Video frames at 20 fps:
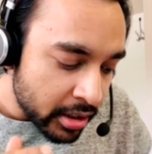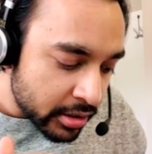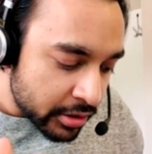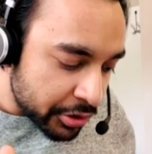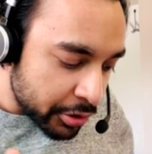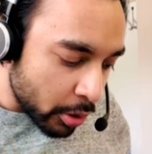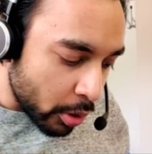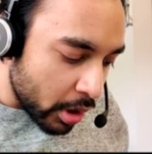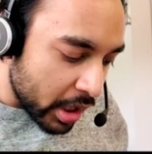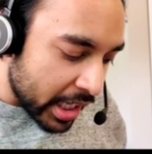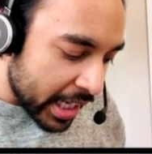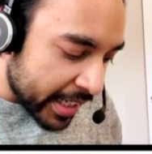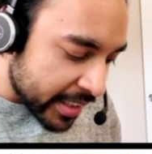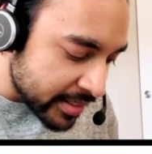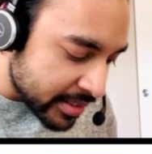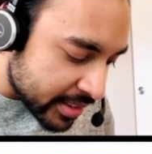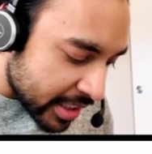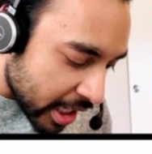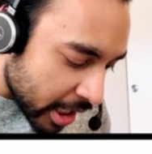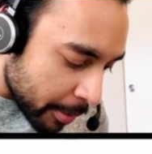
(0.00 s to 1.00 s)
So let
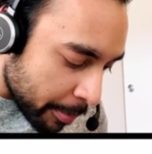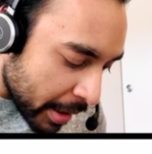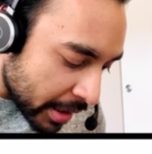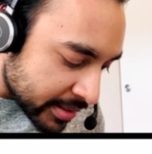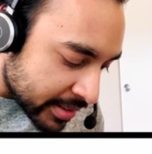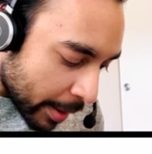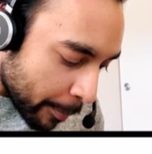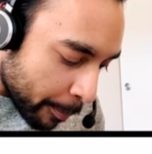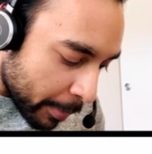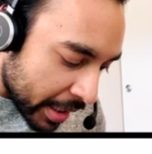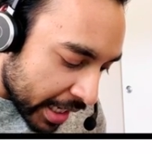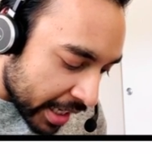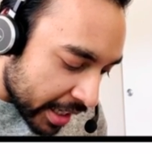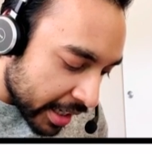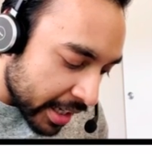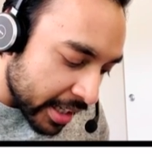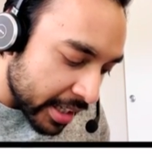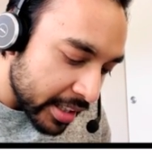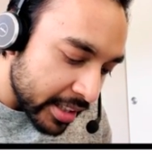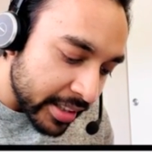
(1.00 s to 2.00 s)
us take up a sample
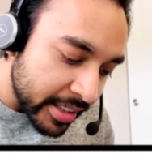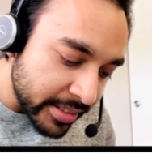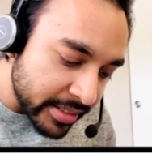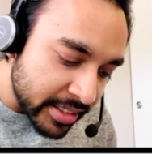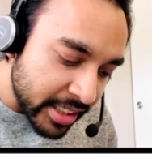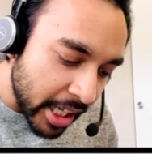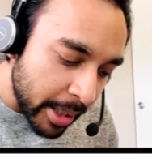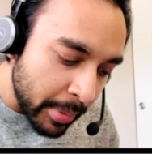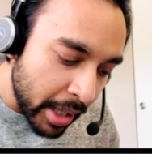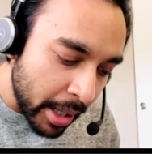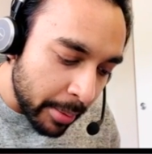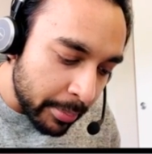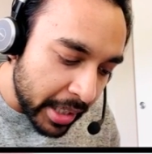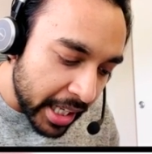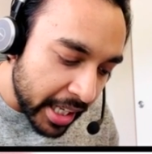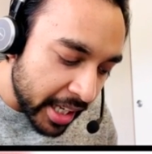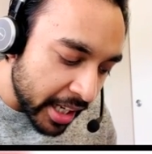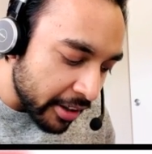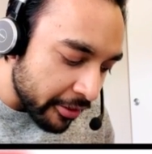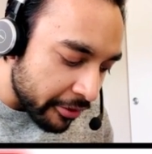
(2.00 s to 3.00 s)
array. This time I am
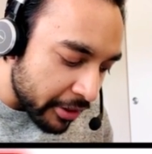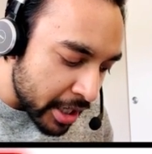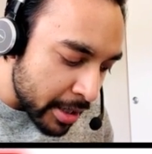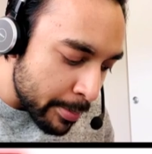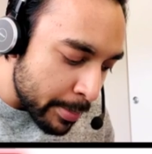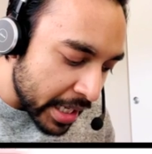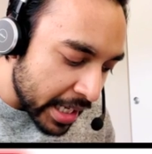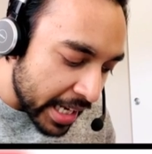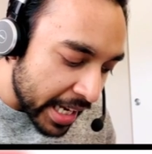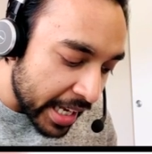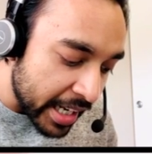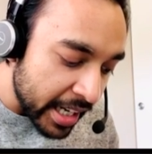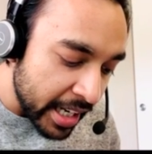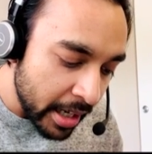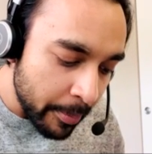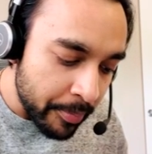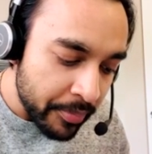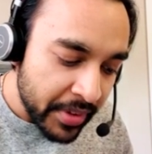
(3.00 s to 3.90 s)
taking a very big array